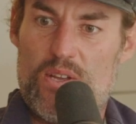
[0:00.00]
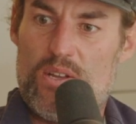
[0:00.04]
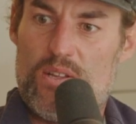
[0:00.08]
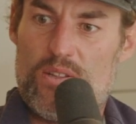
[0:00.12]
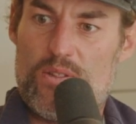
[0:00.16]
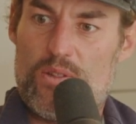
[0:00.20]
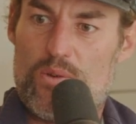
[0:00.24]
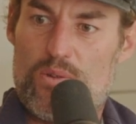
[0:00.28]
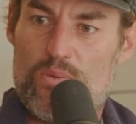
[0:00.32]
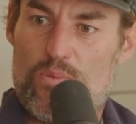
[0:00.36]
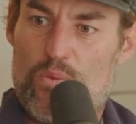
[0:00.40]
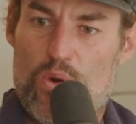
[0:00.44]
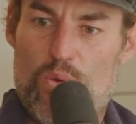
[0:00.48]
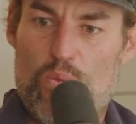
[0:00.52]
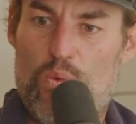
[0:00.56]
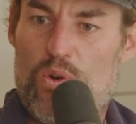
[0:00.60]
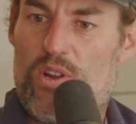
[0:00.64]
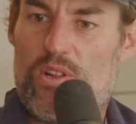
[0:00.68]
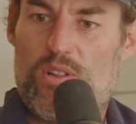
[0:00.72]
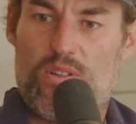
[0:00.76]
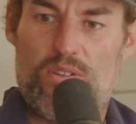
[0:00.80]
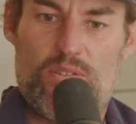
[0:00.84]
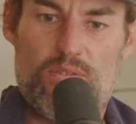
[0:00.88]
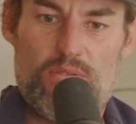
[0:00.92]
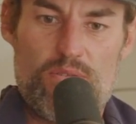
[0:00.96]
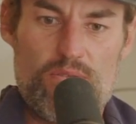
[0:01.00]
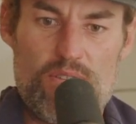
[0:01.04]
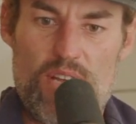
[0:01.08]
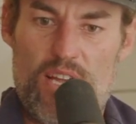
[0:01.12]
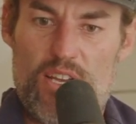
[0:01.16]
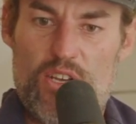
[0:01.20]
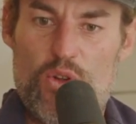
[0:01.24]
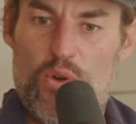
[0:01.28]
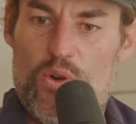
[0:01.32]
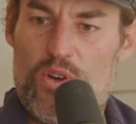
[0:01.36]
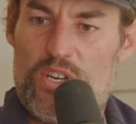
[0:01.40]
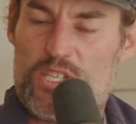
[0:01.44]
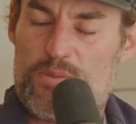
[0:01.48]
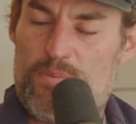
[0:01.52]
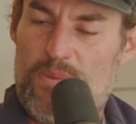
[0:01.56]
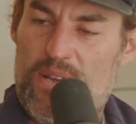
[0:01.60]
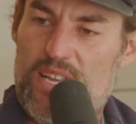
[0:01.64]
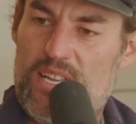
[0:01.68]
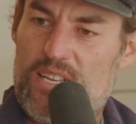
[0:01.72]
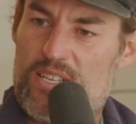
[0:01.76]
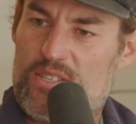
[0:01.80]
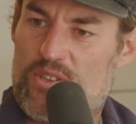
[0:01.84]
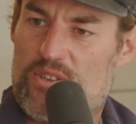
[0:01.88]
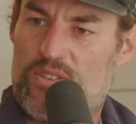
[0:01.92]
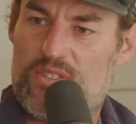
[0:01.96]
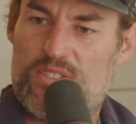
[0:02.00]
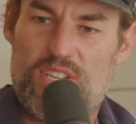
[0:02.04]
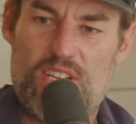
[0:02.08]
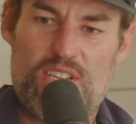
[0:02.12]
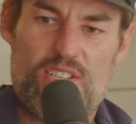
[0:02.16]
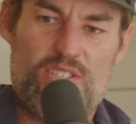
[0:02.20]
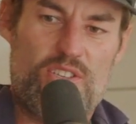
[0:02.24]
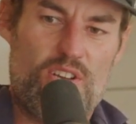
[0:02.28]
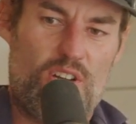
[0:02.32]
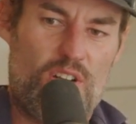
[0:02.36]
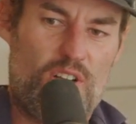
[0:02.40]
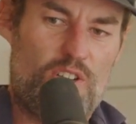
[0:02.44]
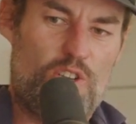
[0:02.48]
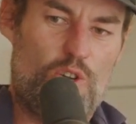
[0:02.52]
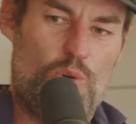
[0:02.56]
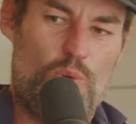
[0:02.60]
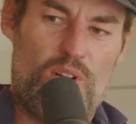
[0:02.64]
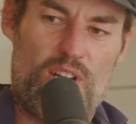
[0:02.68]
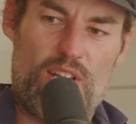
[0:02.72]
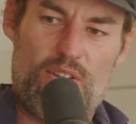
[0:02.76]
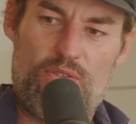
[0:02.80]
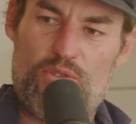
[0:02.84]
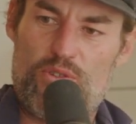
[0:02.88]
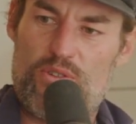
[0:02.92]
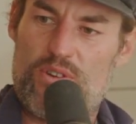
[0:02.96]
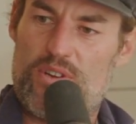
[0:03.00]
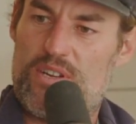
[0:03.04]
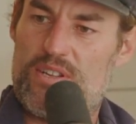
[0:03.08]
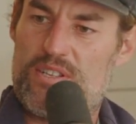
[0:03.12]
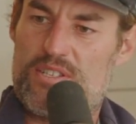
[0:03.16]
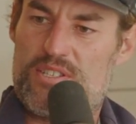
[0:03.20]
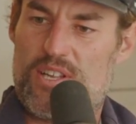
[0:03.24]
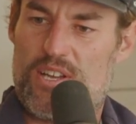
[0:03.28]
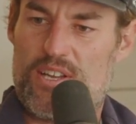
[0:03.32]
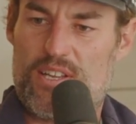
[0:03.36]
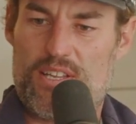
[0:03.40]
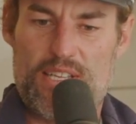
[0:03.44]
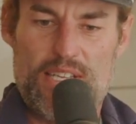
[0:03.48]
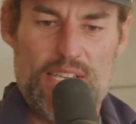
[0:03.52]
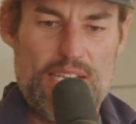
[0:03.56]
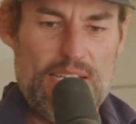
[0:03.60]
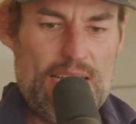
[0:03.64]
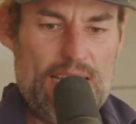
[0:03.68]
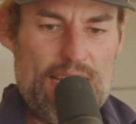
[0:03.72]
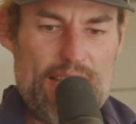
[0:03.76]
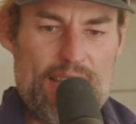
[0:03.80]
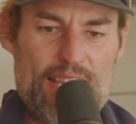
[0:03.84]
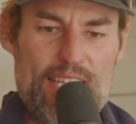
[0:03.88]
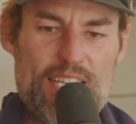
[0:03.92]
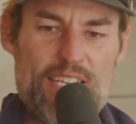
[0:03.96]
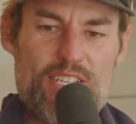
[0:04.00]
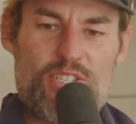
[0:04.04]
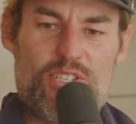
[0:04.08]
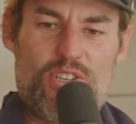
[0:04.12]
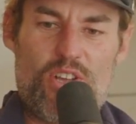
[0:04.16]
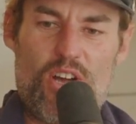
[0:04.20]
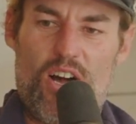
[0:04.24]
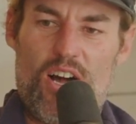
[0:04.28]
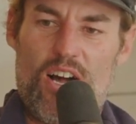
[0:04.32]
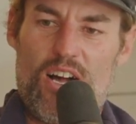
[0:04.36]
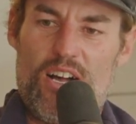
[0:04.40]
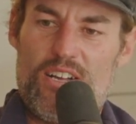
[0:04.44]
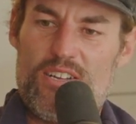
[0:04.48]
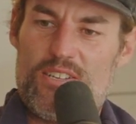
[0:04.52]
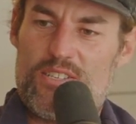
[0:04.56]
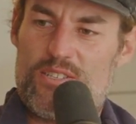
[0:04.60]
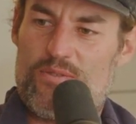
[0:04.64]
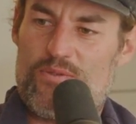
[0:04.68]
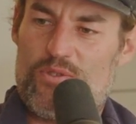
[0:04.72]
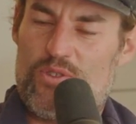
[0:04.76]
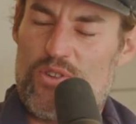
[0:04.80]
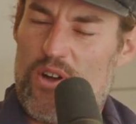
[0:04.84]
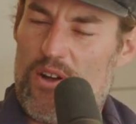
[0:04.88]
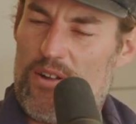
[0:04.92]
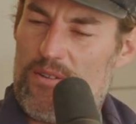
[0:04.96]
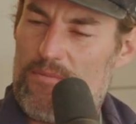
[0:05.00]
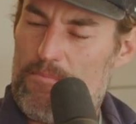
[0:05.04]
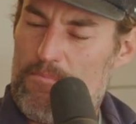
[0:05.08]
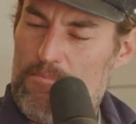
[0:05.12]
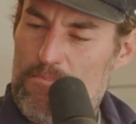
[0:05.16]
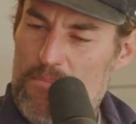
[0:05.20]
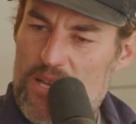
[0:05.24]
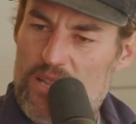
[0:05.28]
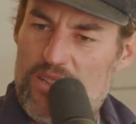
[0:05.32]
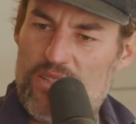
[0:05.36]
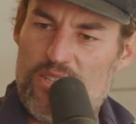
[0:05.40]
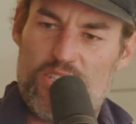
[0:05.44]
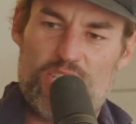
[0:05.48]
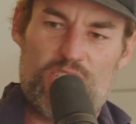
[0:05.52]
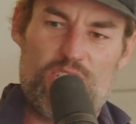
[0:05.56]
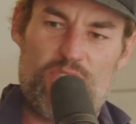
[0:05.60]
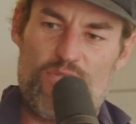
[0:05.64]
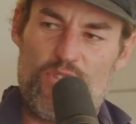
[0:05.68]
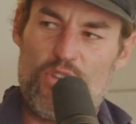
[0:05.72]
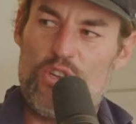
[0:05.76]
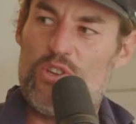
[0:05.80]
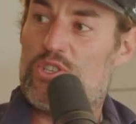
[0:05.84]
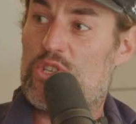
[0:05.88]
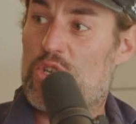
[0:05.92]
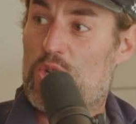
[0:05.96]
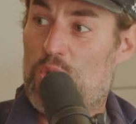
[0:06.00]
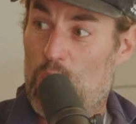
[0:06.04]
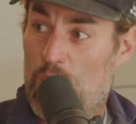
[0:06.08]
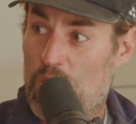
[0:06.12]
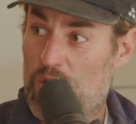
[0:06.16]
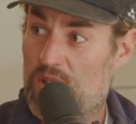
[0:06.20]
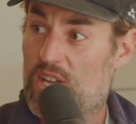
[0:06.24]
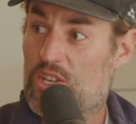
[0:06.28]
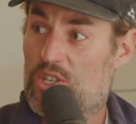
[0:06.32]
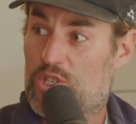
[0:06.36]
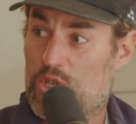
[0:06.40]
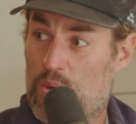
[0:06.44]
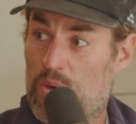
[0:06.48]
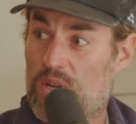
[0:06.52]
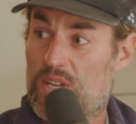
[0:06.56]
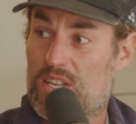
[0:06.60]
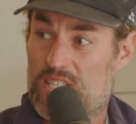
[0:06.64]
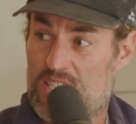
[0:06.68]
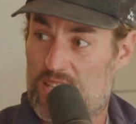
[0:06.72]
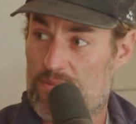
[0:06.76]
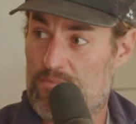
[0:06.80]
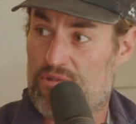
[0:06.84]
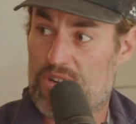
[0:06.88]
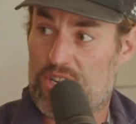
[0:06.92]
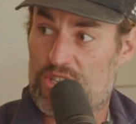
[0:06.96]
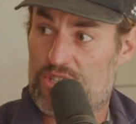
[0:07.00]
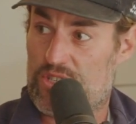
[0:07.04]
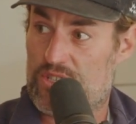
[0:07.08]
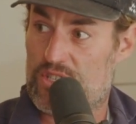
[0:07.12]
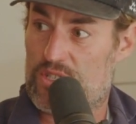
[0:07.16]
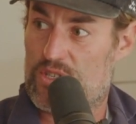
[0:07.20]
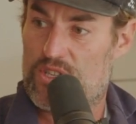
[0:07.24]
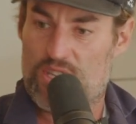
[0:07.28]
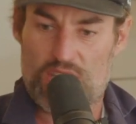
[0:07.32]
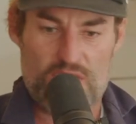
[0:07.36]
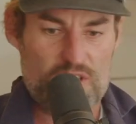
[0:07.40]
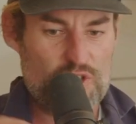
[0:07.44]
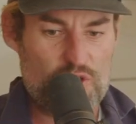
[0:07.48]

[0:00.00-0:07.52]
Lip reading: What annoys me is on TikTok or whatever, and it's like these guys have got millions of views, and all they're doing is impressions. There's